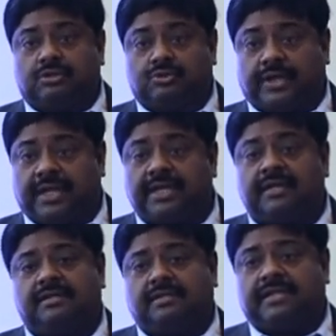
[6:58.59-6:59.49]

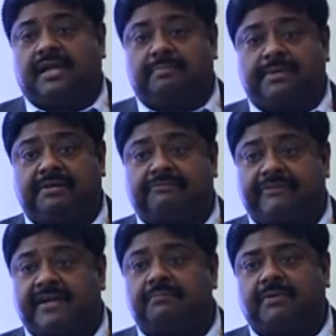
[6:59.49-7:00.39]
Today, they are being
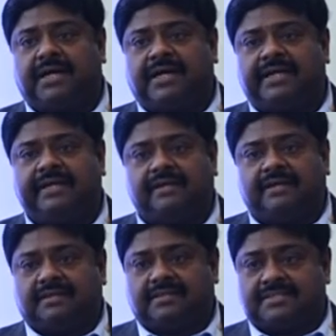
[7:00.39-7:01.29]
fed by
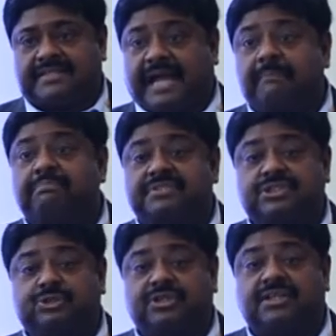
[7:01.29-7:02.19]
this campus
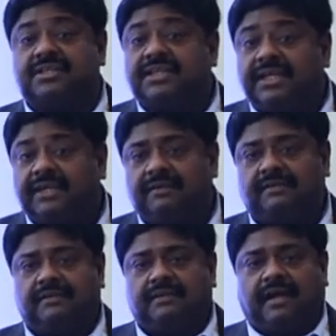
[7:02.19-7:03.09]
utility,
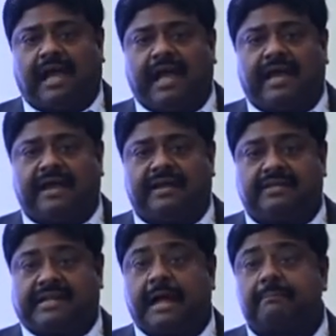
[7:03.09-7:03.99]

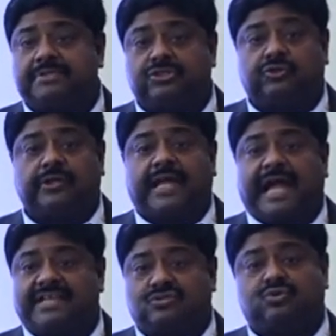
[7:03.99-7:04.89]
and campus utility
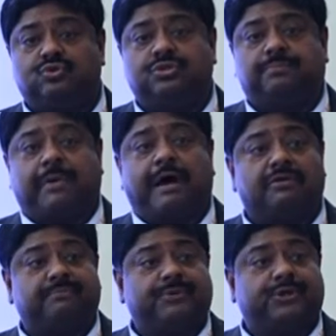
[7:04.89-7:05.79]
has to the
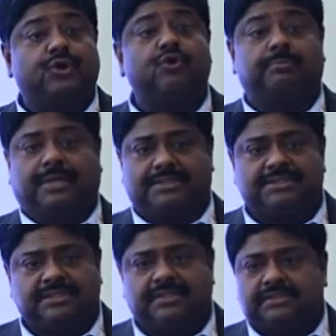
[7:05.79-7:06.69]
power procurement,